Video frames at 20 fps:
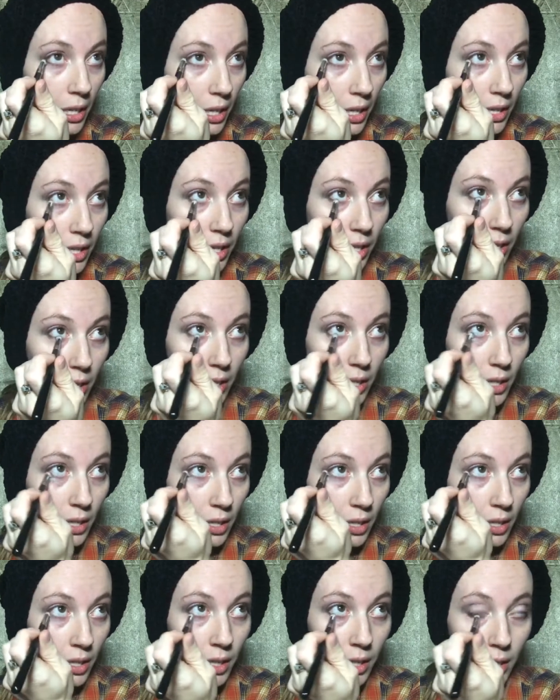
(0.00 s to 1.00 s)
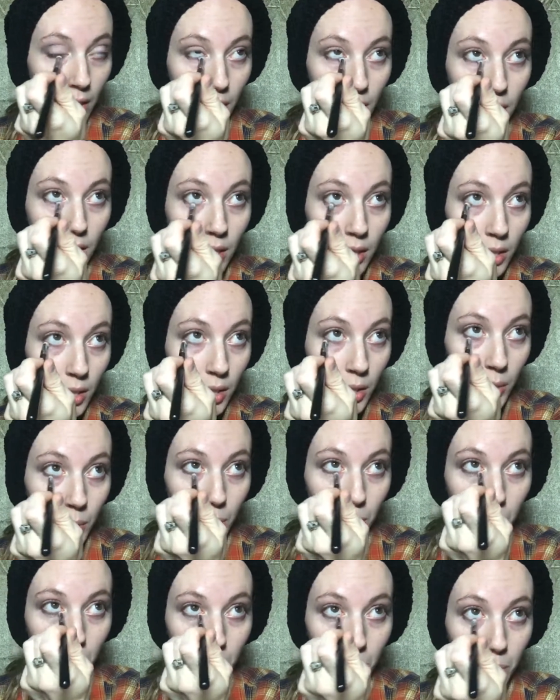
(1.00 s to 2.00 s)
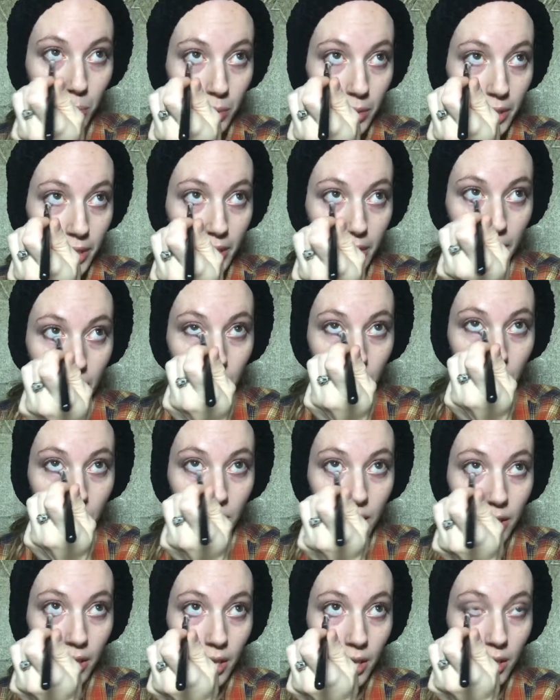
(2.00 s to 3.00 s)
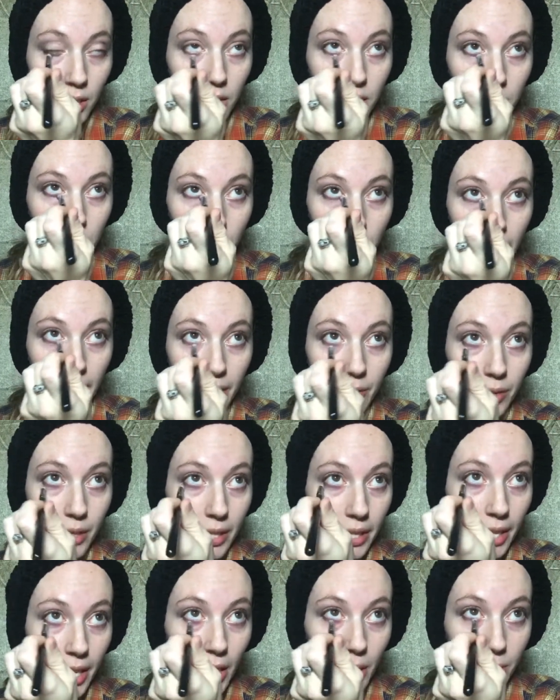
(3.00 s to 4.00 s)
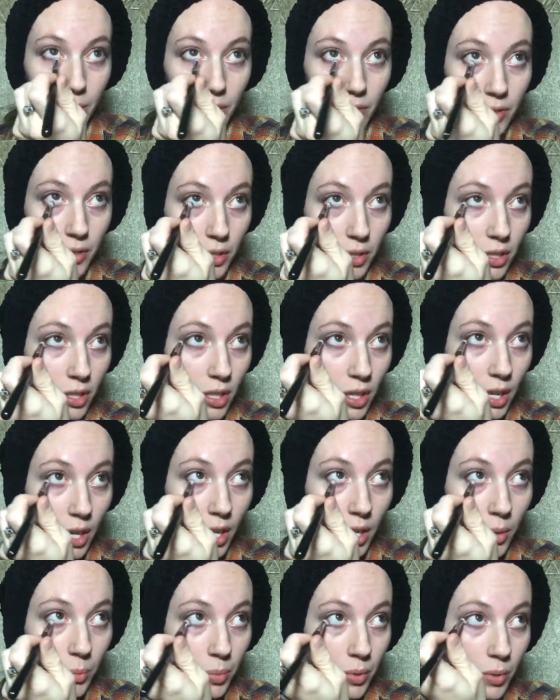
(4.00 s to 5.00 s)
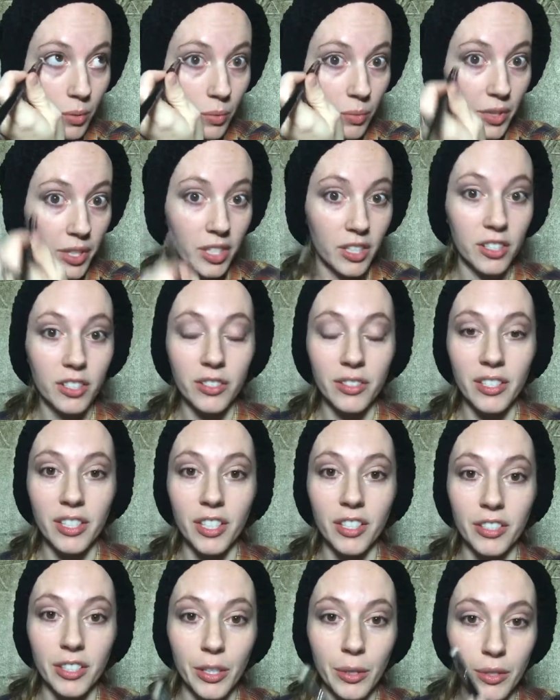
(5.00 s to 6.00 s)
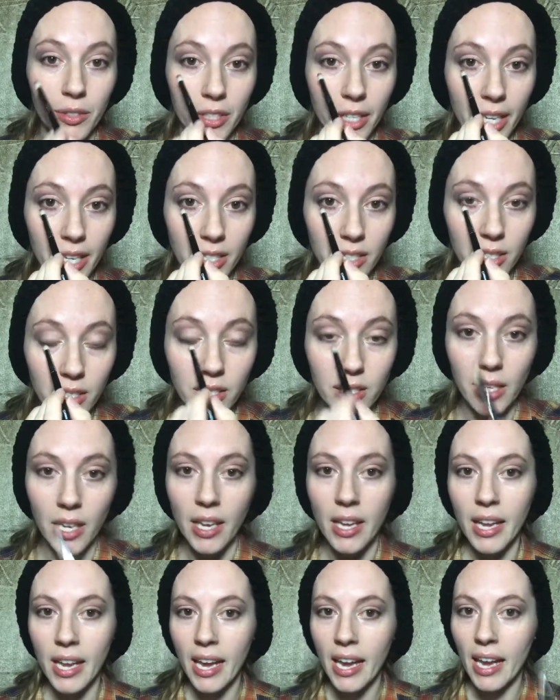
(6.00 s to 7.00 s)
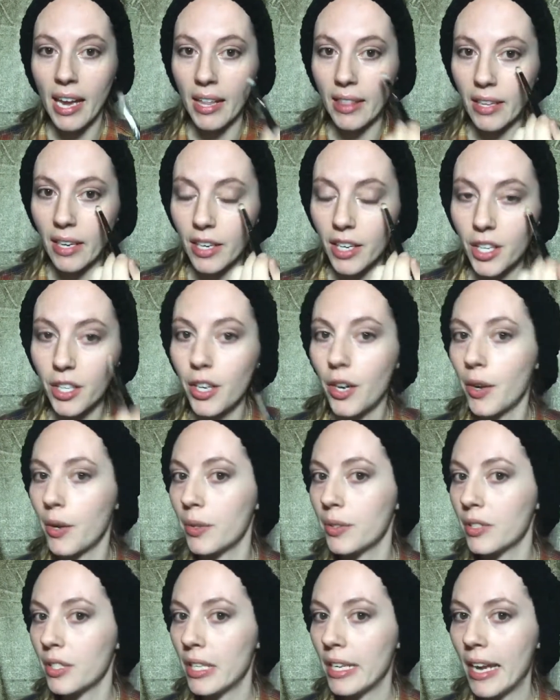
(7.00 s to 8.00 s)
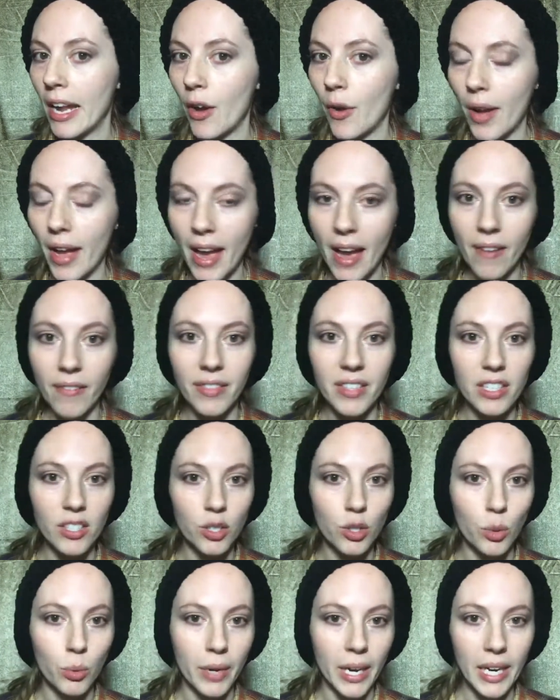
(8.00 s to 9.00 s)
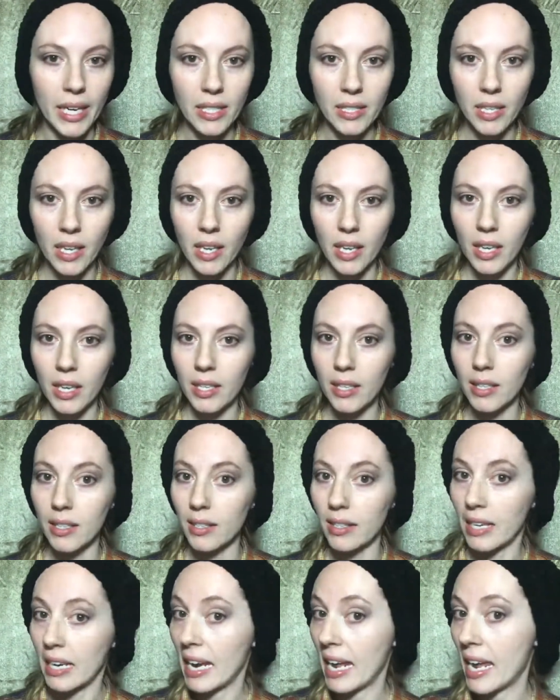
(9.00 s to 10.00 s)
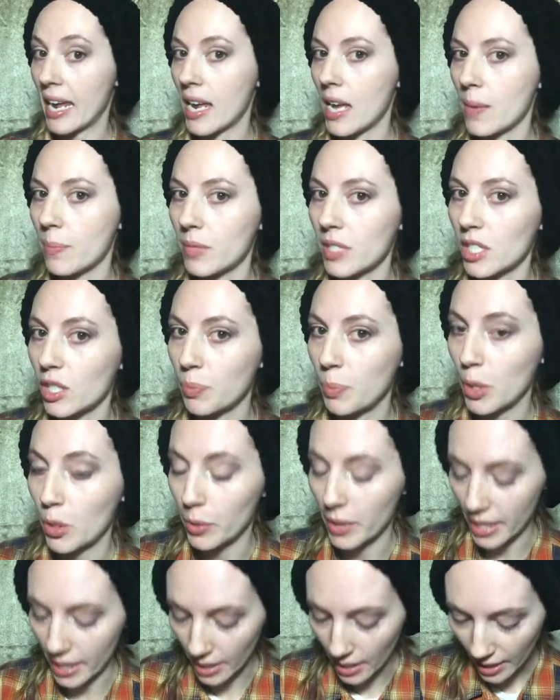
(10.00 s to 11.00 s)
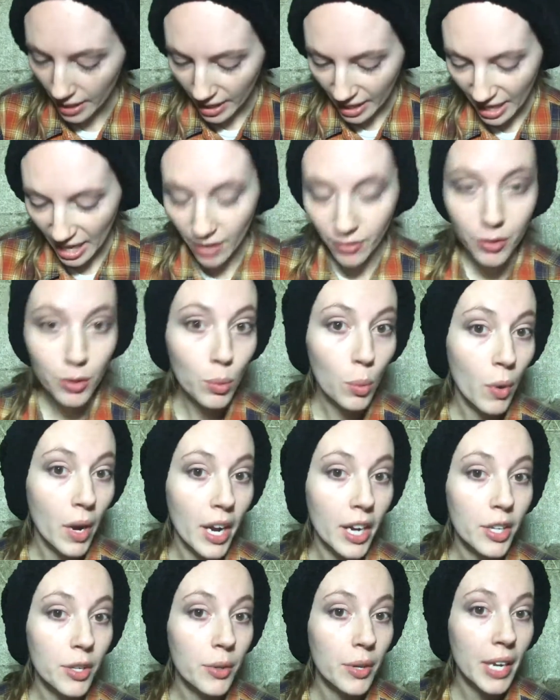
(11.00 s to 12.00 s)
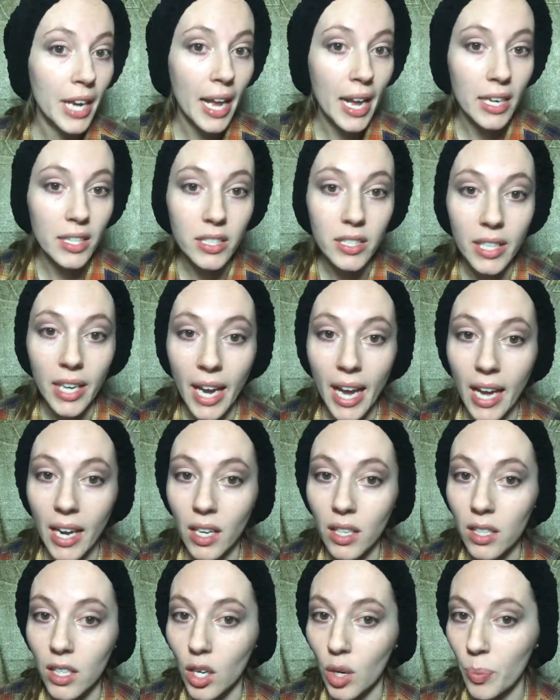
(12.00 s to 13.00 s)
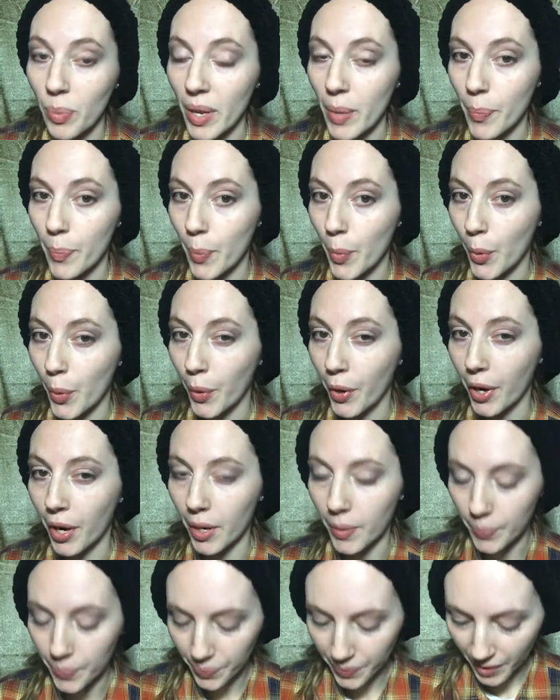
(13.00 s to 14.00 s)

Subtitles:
and then blending it there. It really helps if you look up when you're doing your lower lashes. And there you go. See, now I have this great glam smoky. If you want, you can actually add a little bit more